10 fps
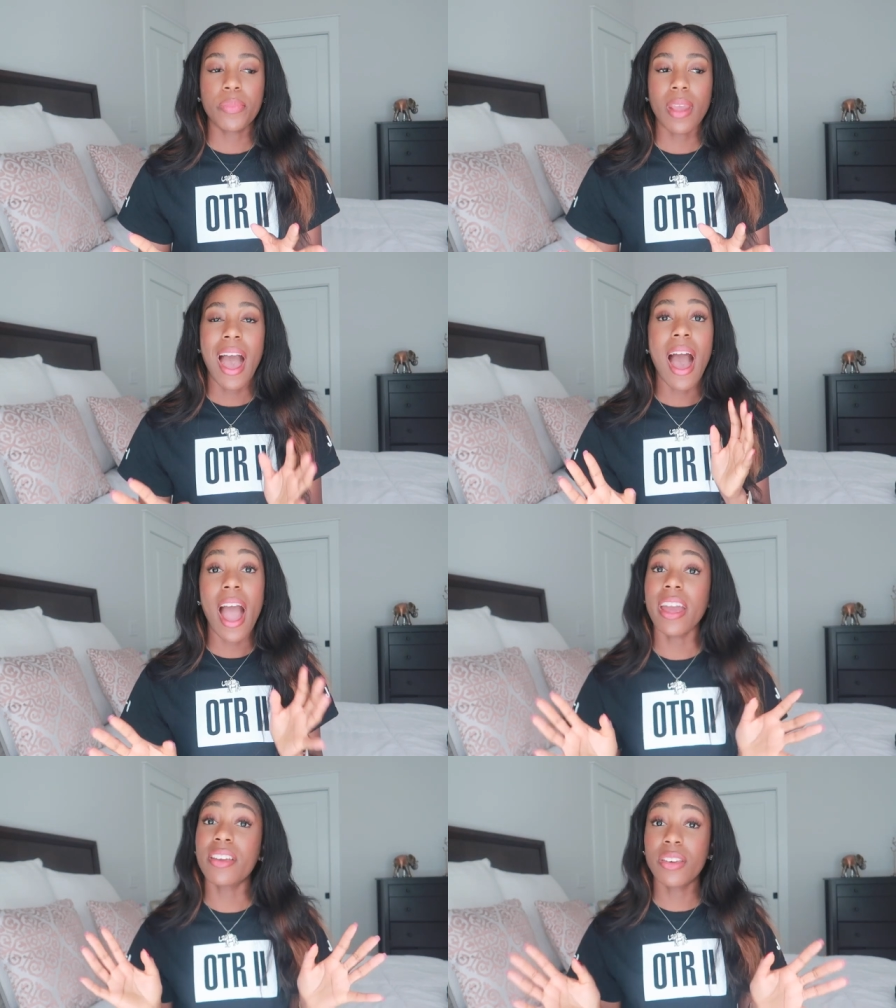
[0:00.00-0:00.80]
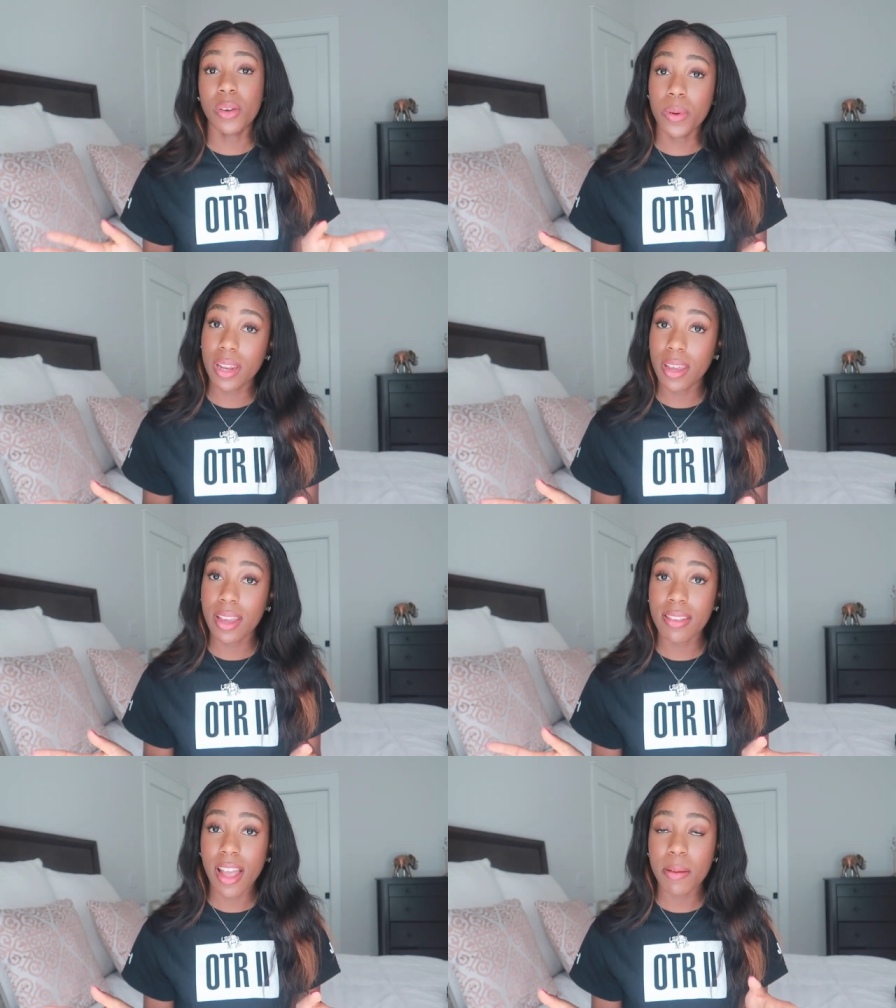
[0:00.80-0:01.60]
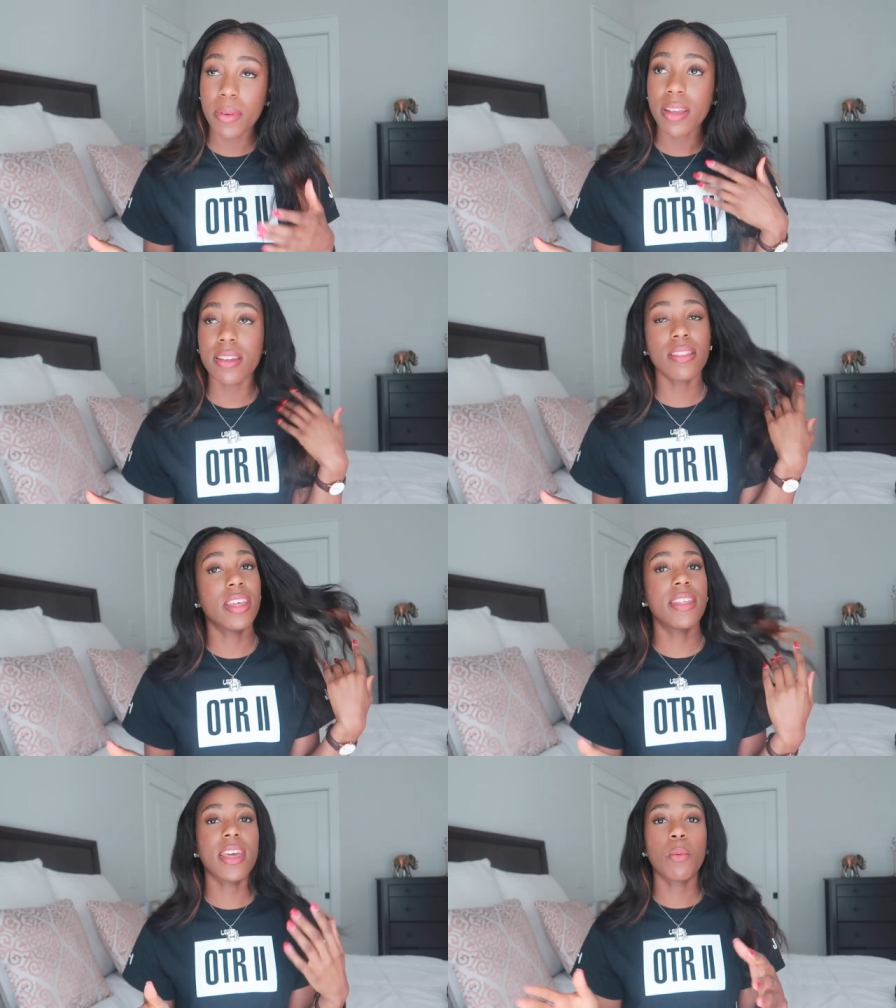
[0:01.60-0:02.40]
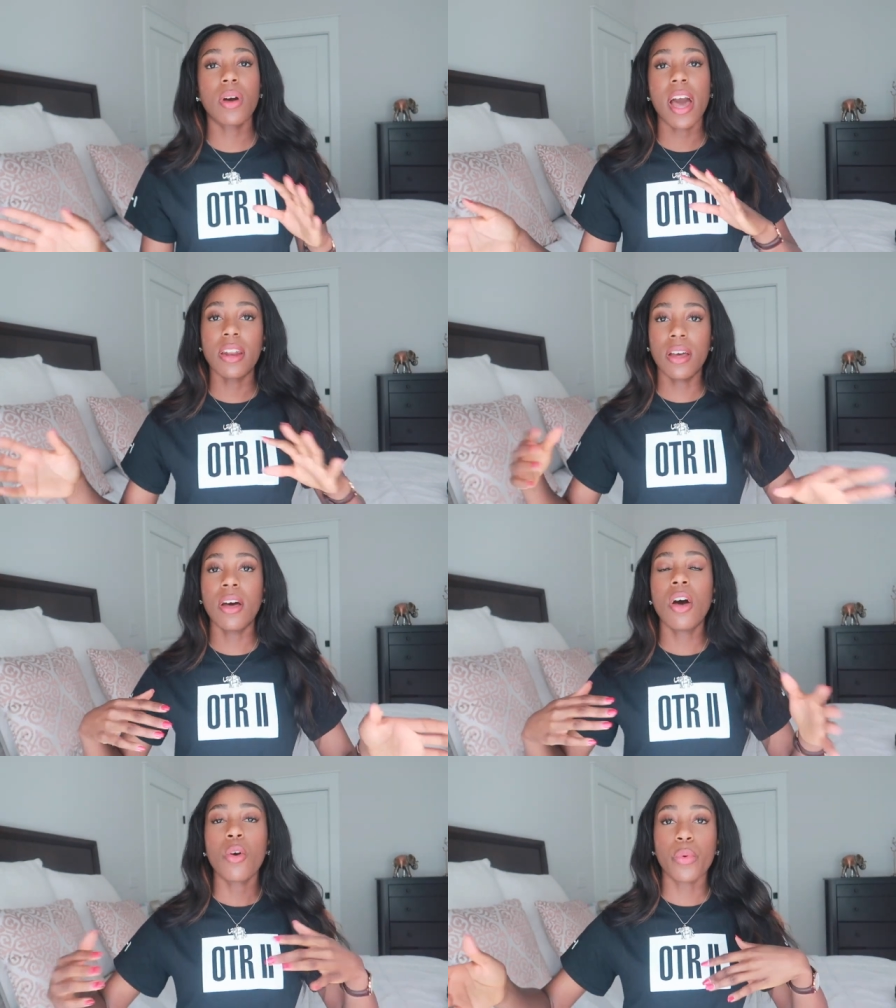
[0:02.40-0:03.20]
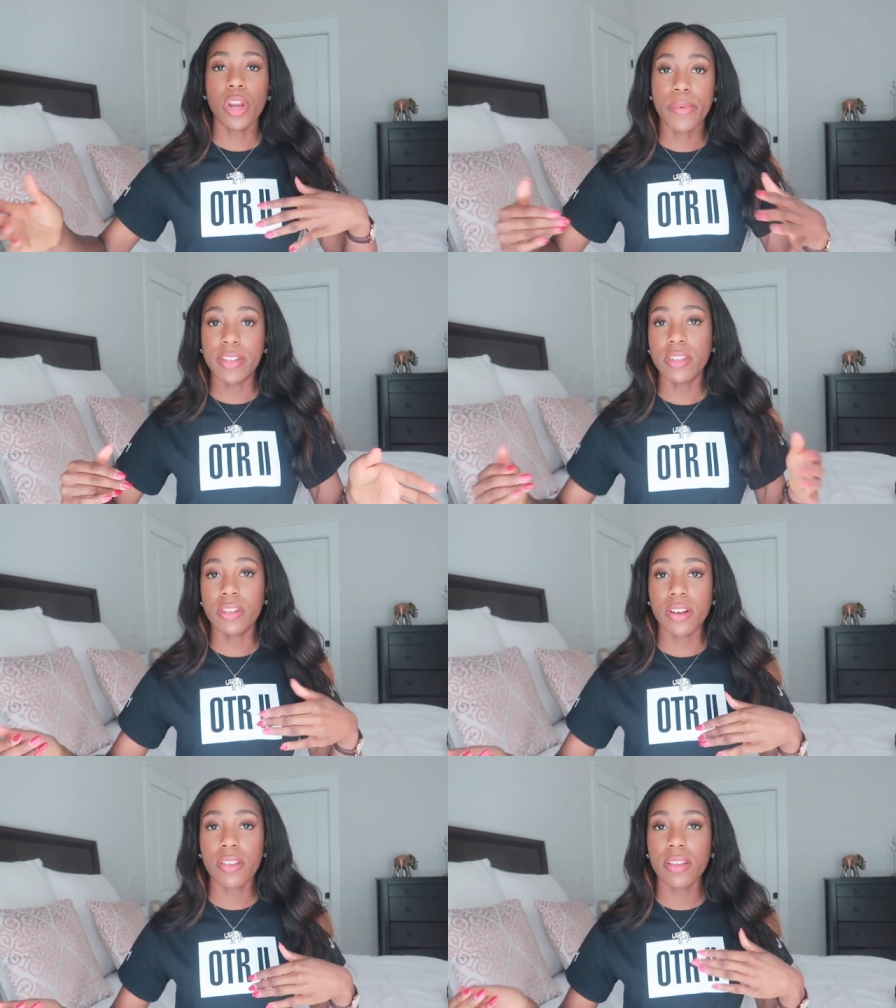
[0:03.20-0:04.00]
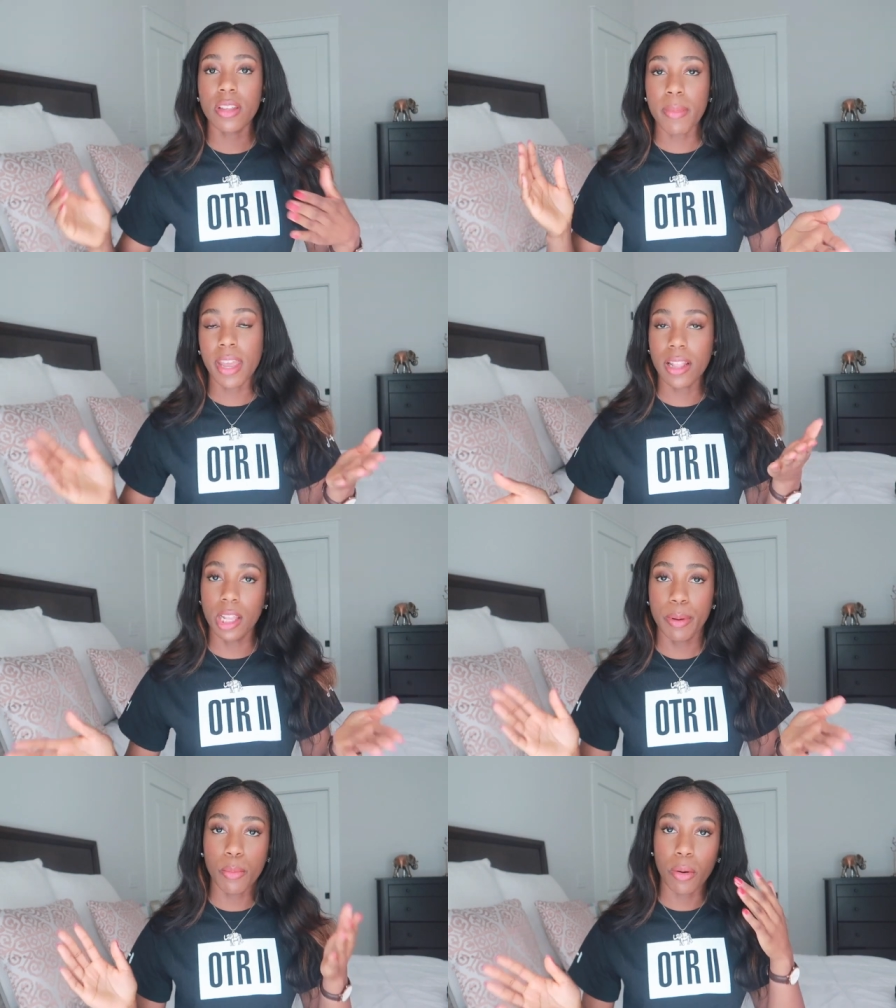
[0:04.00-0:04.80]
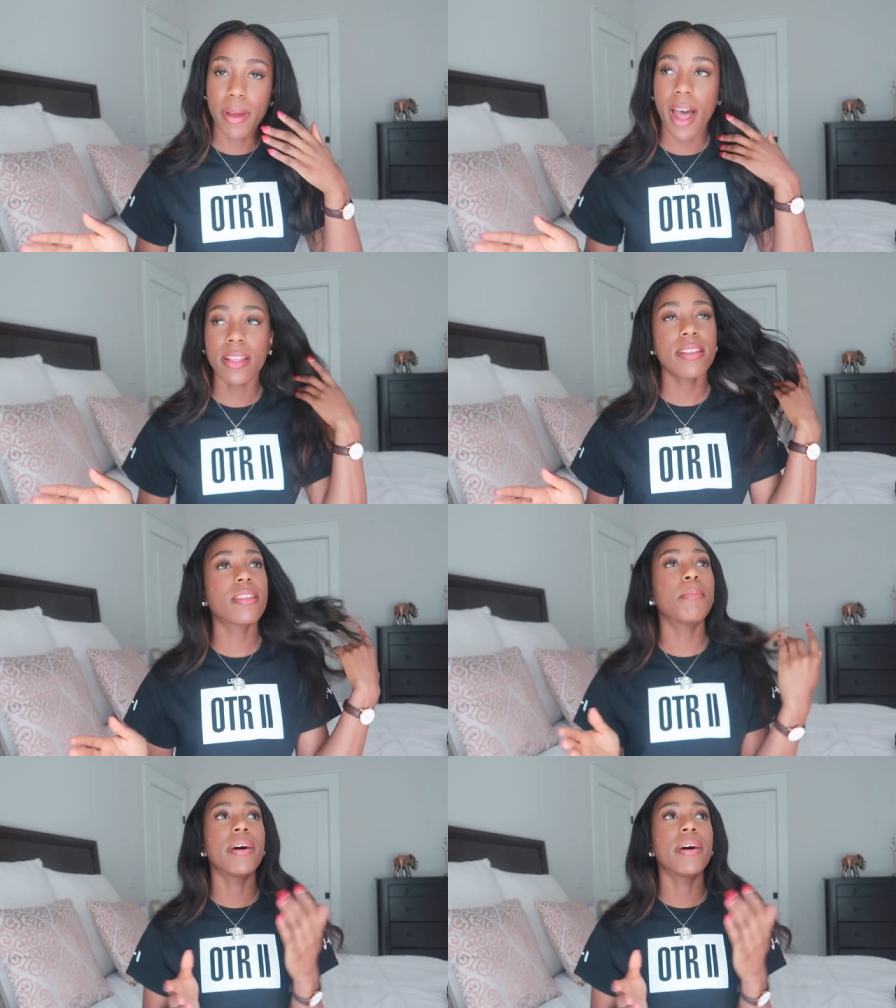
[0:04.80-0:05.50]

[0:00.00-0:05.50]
high acuity assignment, then they will kind of rearrange the nurses to make it a little bit more balanced.